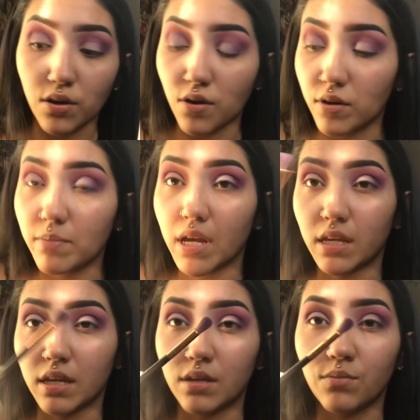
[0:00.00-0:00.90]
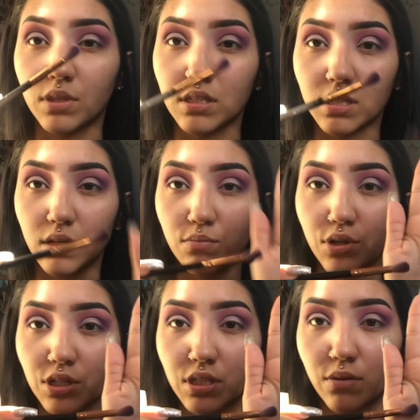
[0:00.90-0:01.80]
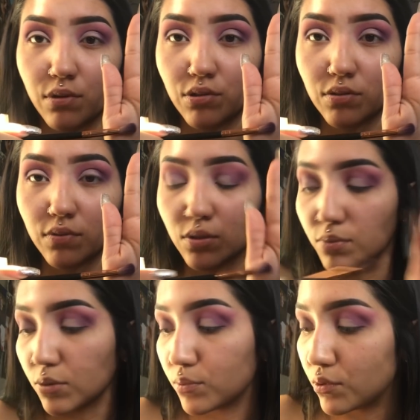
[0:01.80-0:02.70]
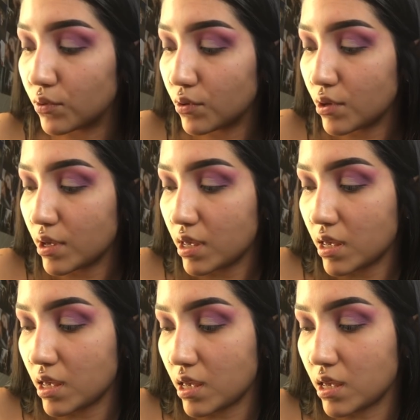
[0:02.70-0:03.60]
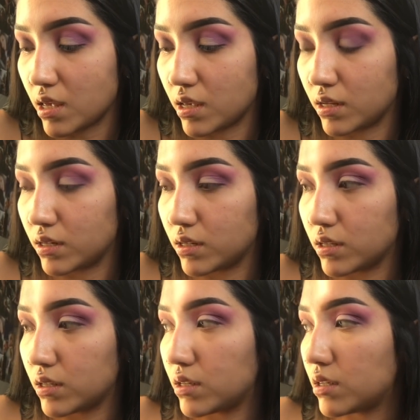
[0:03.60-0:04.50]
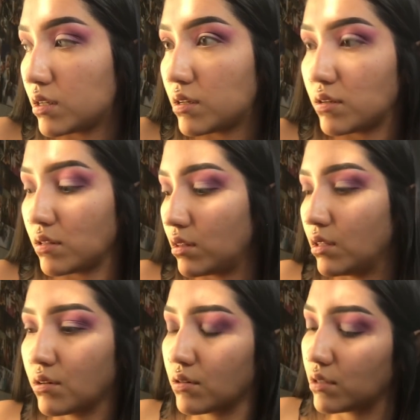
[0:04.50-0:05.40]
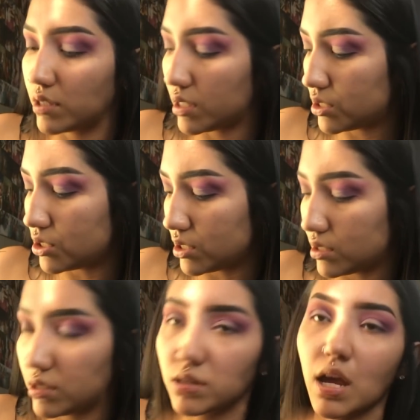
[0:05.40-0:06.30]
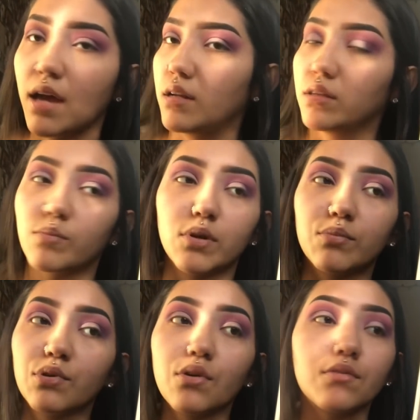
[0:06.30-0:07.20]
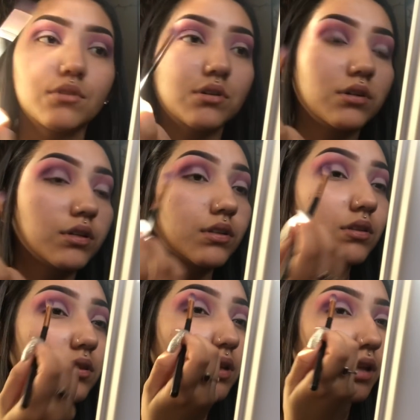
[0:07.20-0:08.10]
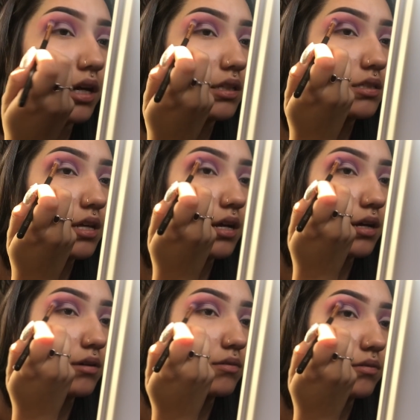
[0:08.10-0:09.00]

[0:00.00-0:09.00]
going back in with the same brush that we used for the purple and literally just adding the purple over the lines that